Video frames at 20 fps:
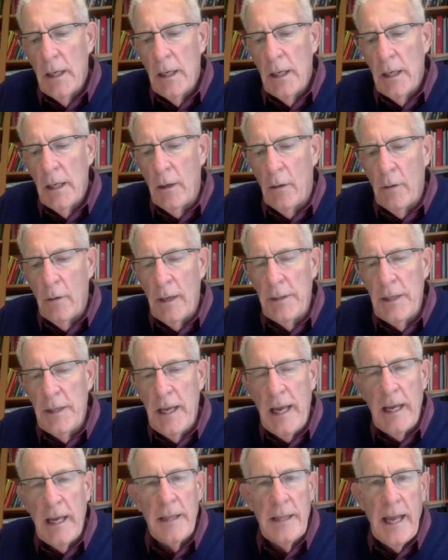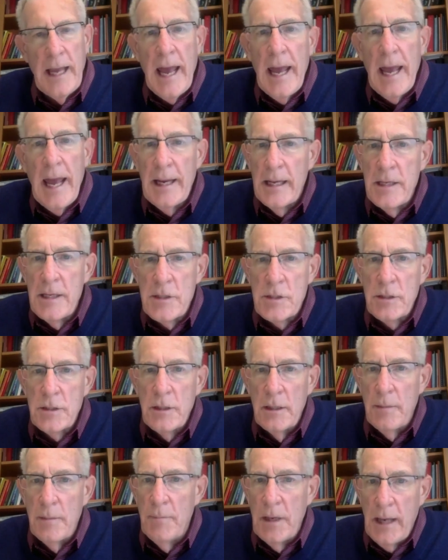In the 80s,
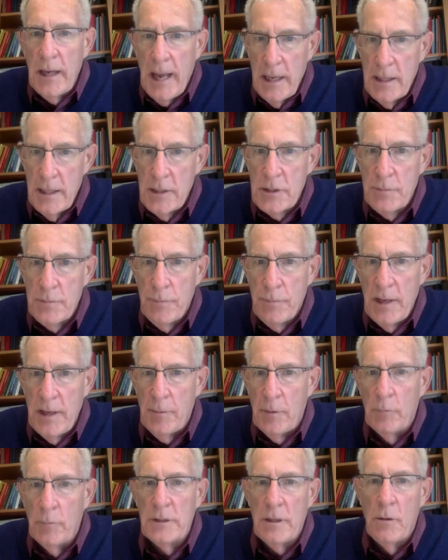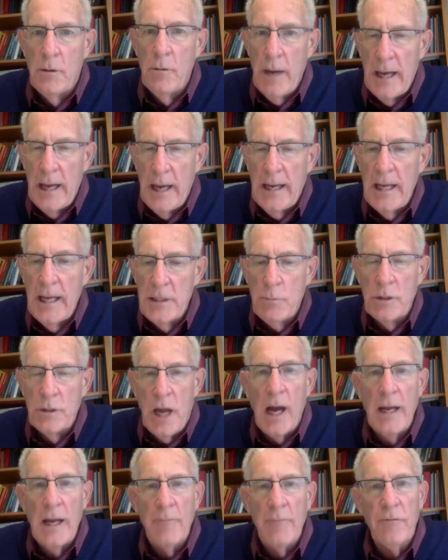in the mid 80s, people who had AIDS were
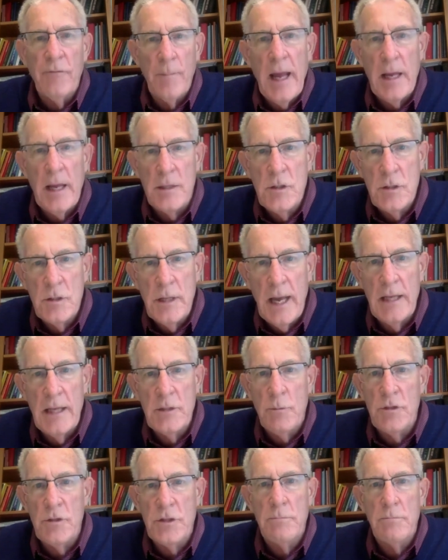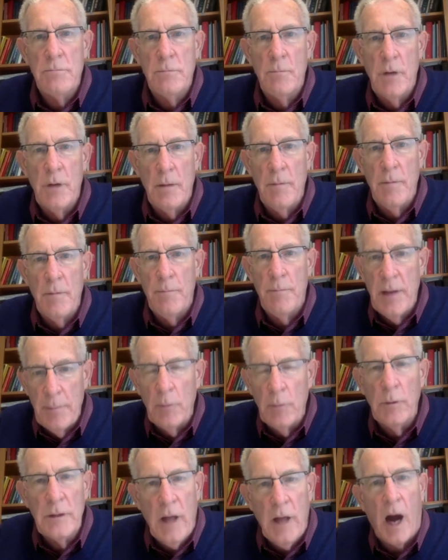dying from AIDS. People
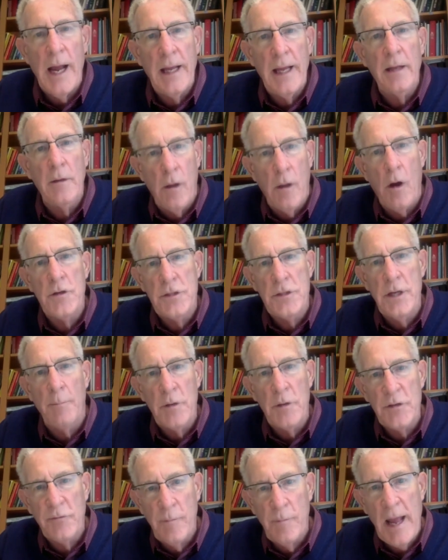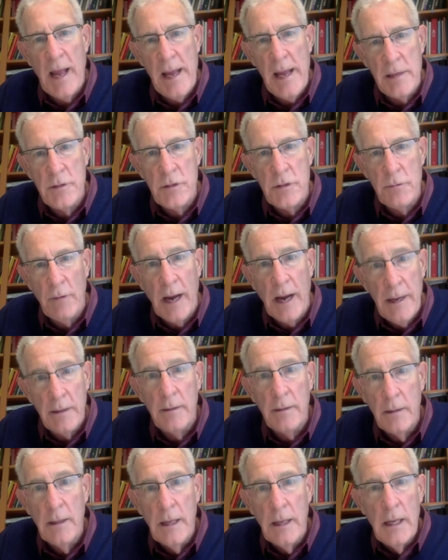were dying in large numbers from AIDS, right?
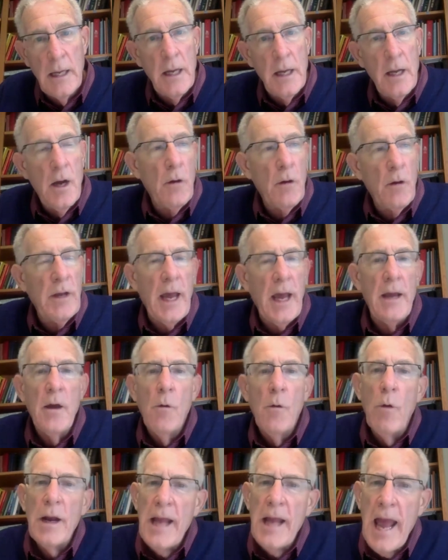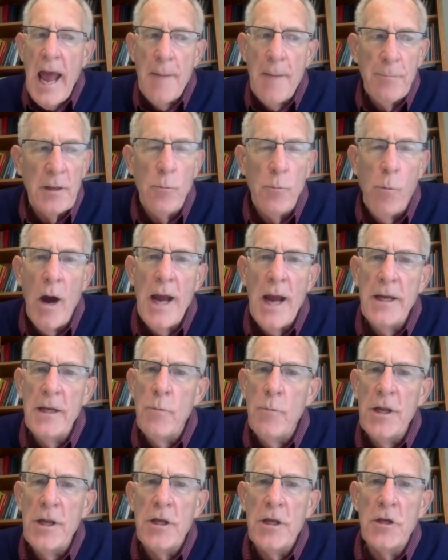Okay, what happened? Why
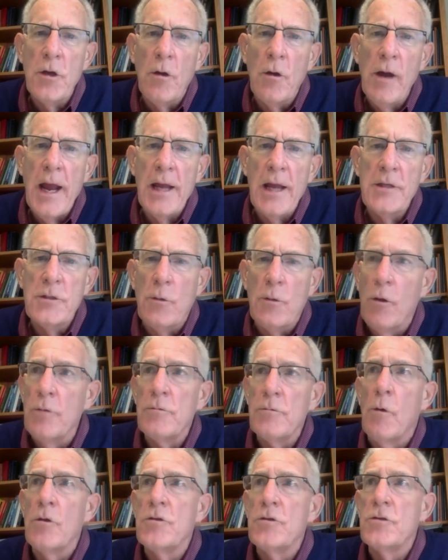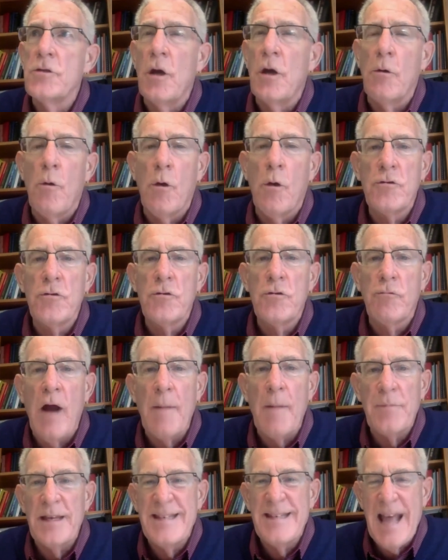did we cure AIDS or
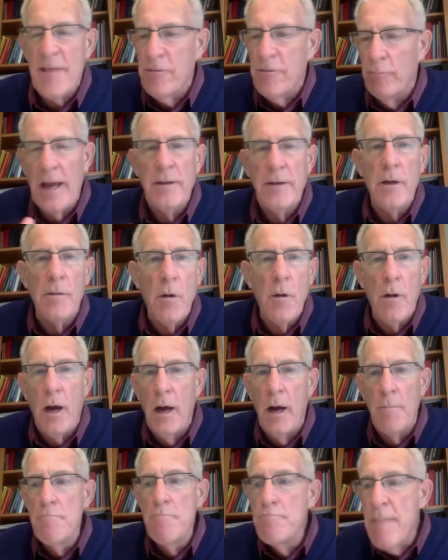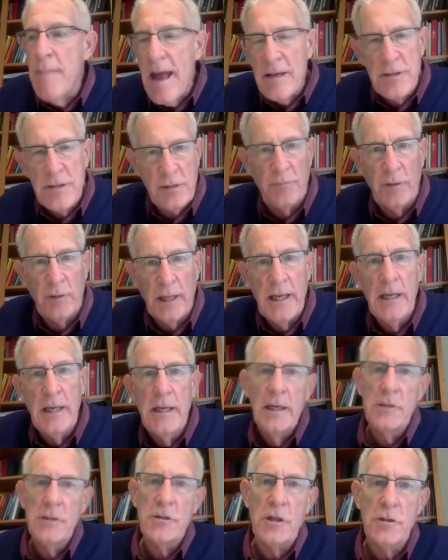drop the death rate massively
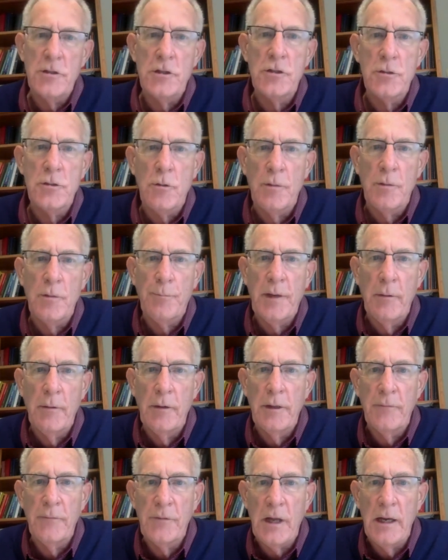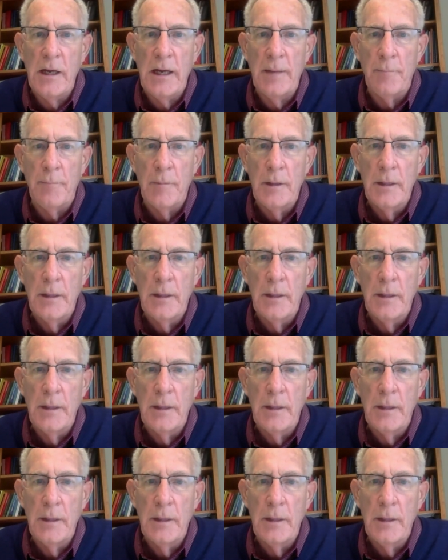in such a short period of time?